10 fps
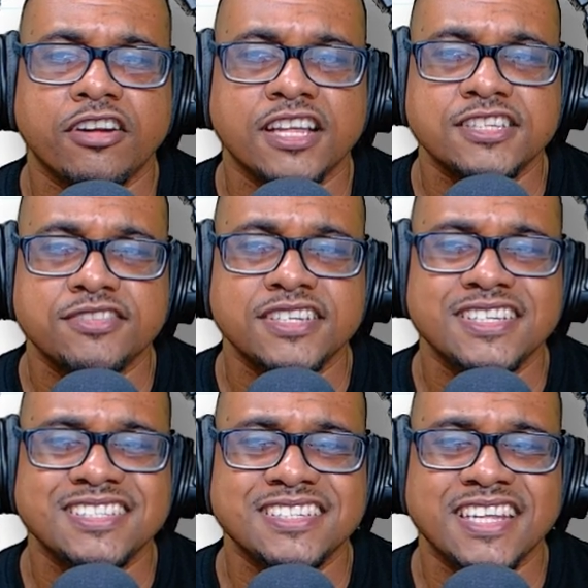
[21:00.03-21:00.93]
transferring
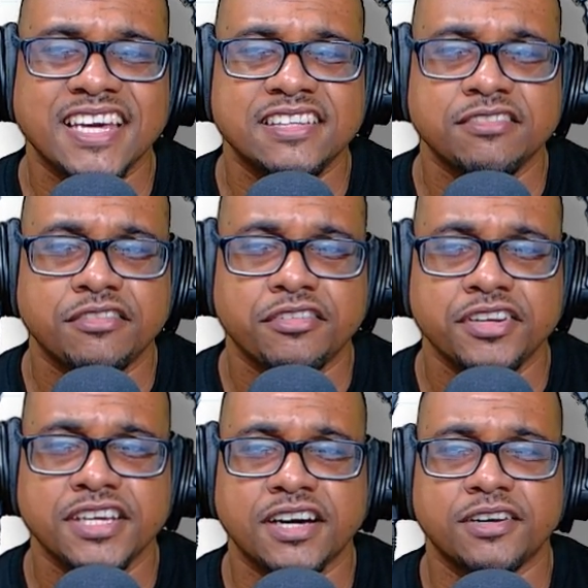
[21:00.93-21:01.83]
this negative
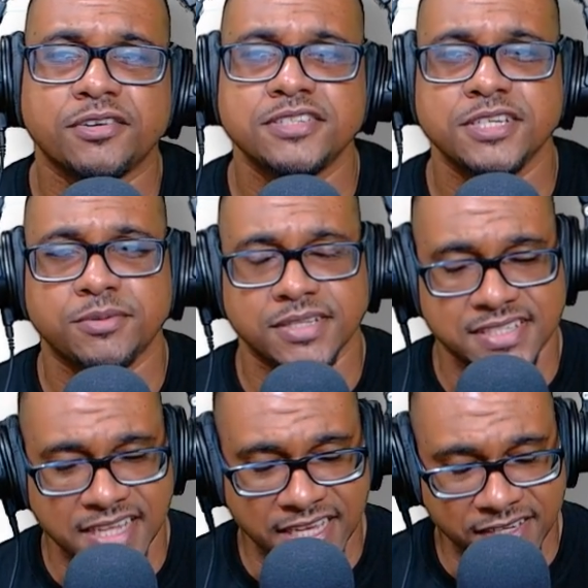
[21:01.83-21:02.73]
3 across the equal
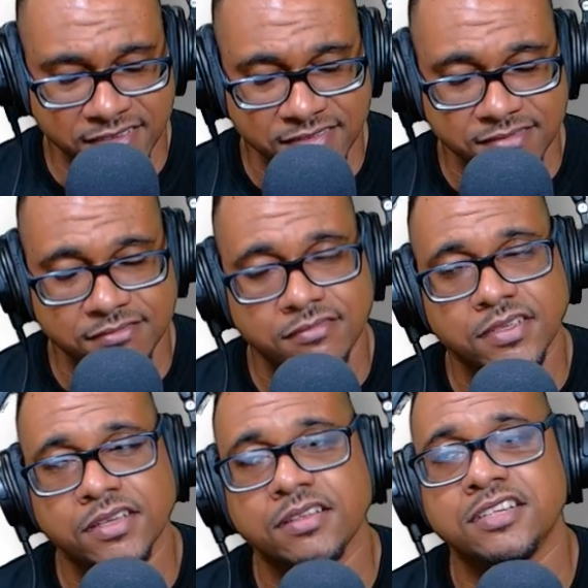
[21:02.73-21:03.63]
sign,
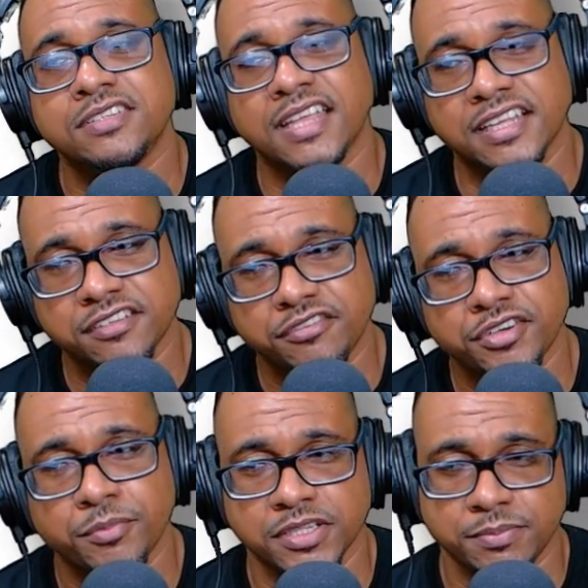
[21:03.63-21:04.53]
is negative
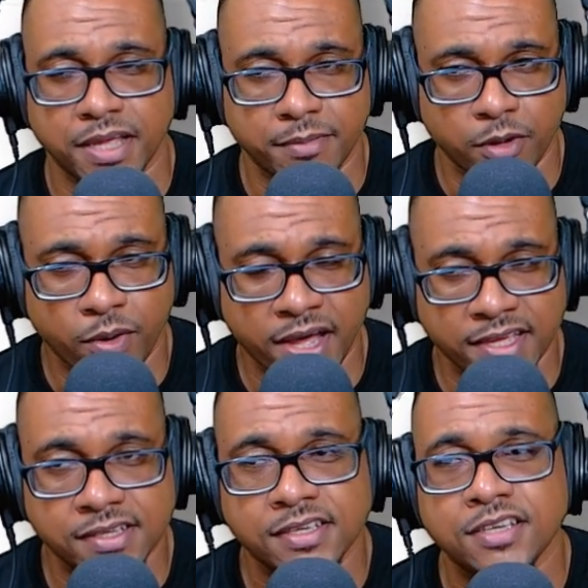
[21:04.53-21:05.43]
3 multiplied by
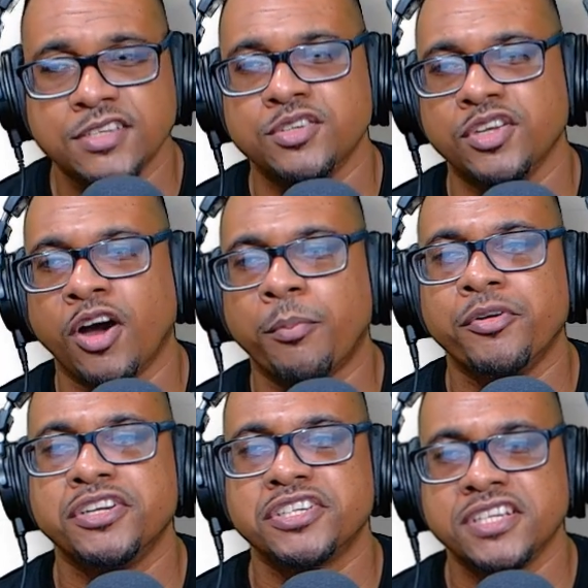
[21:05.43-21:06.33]
y. So the
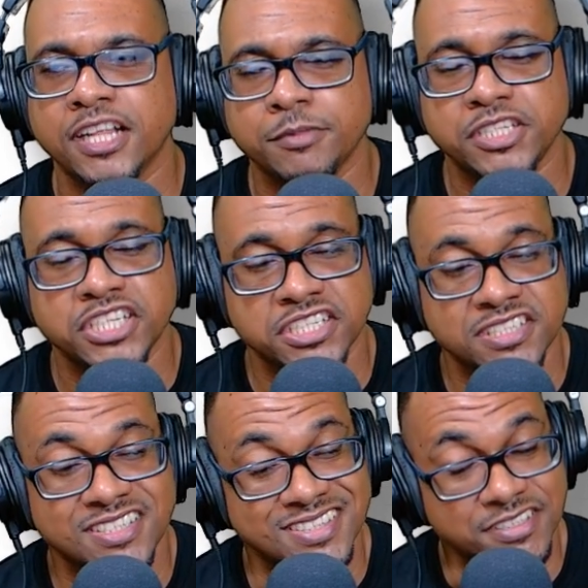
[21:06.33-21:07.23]
operation here will be
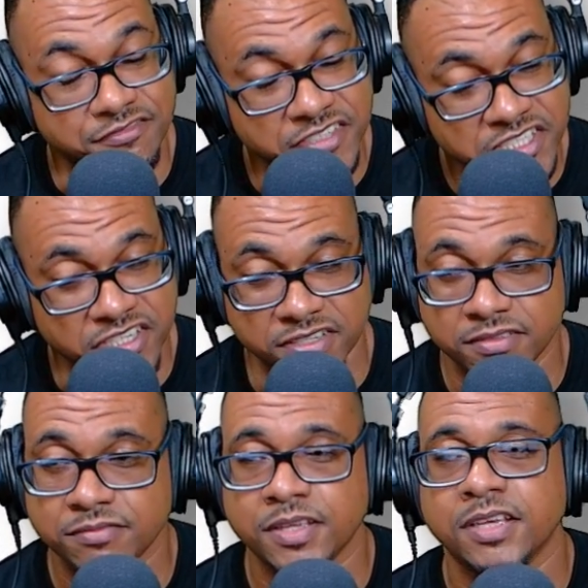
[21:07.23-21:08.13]
changing to
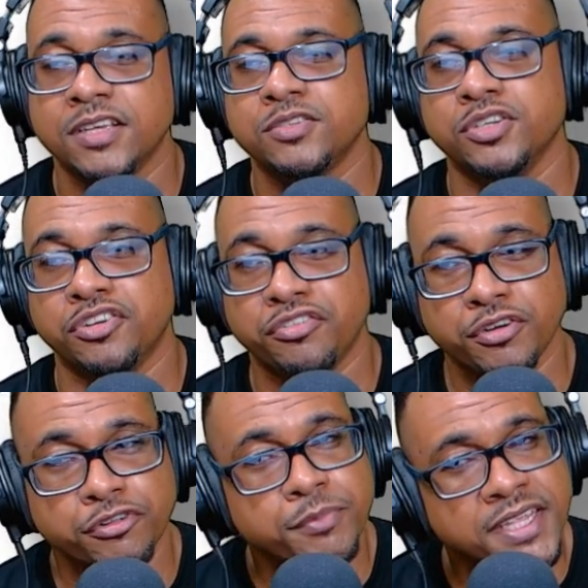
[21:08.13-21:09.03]
division. So the
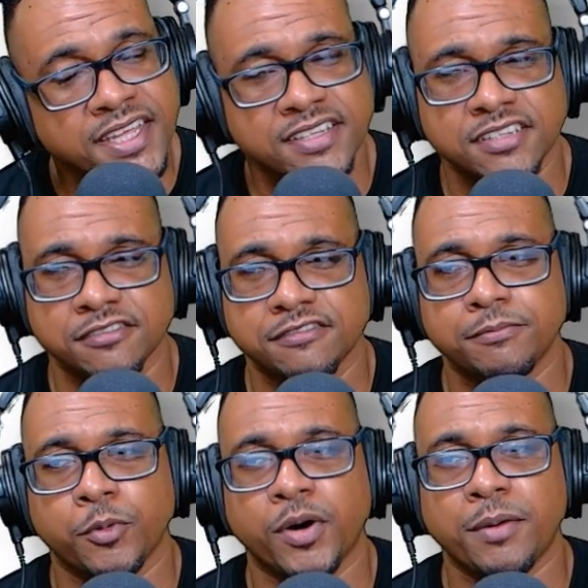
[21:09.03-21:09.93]
3 will remain negative,
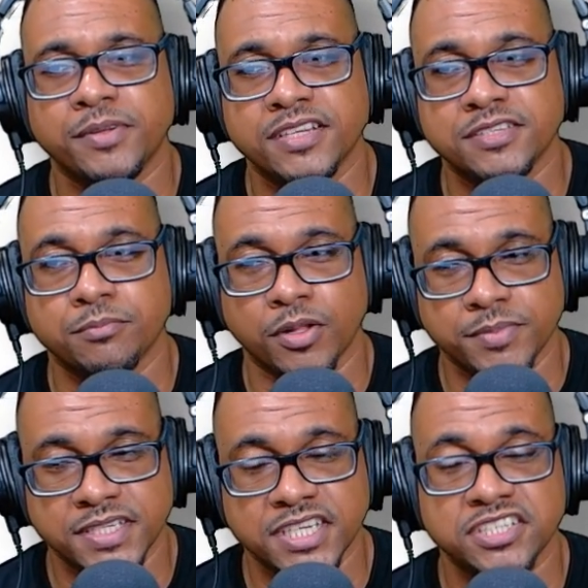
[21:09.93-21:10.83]
but what happens is
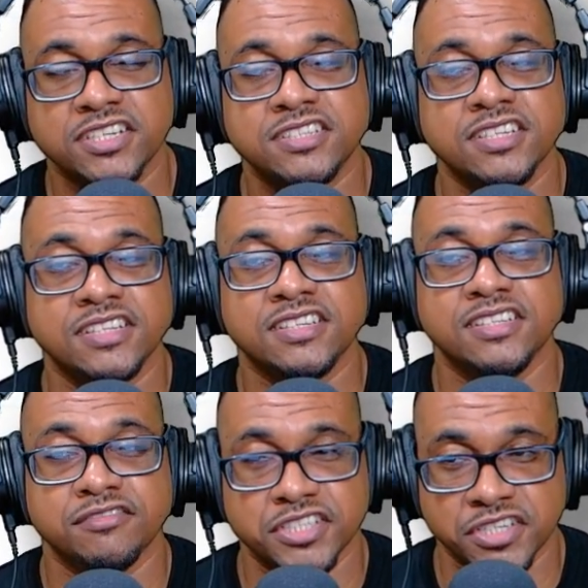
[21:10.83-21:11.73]
multiplication turned into
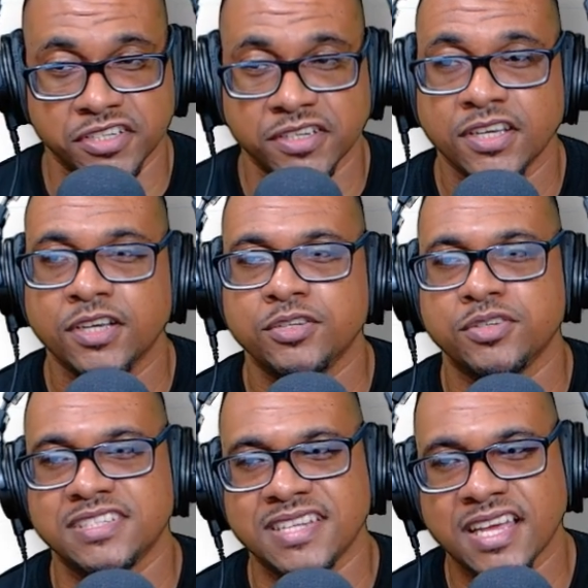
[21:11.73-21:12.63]
division.
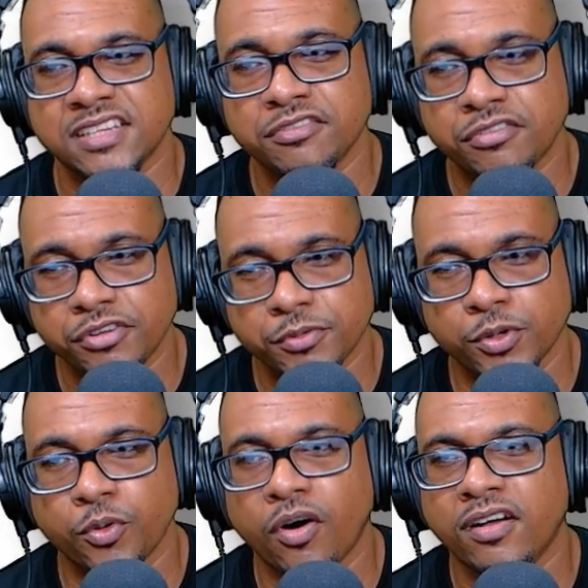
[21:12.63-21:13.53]
So this negative 3
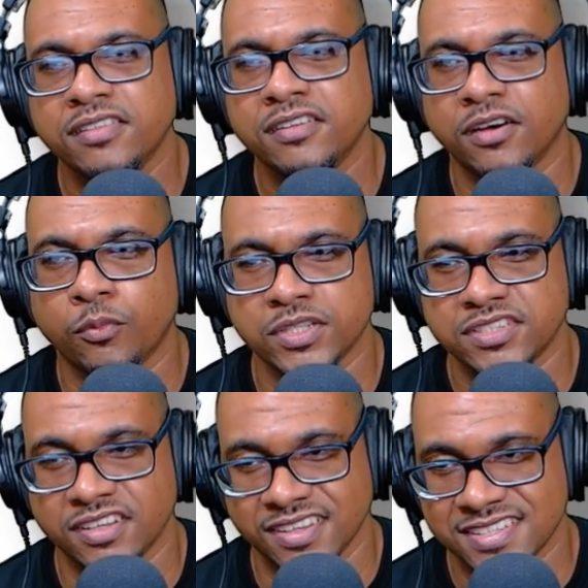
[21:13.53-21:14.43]
will go under
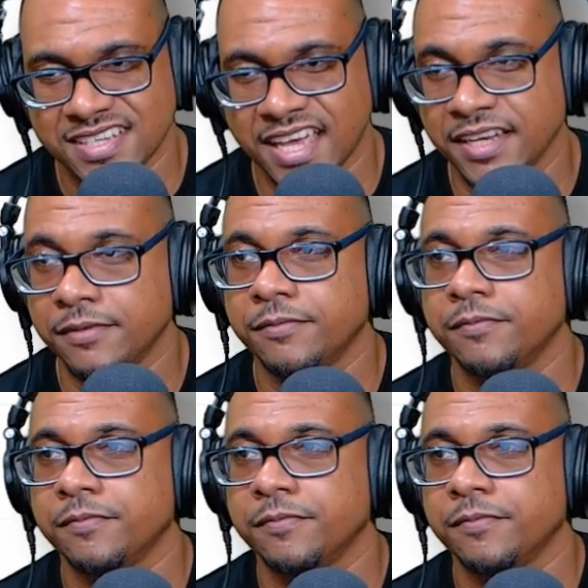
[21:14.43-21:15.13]
what's on this side.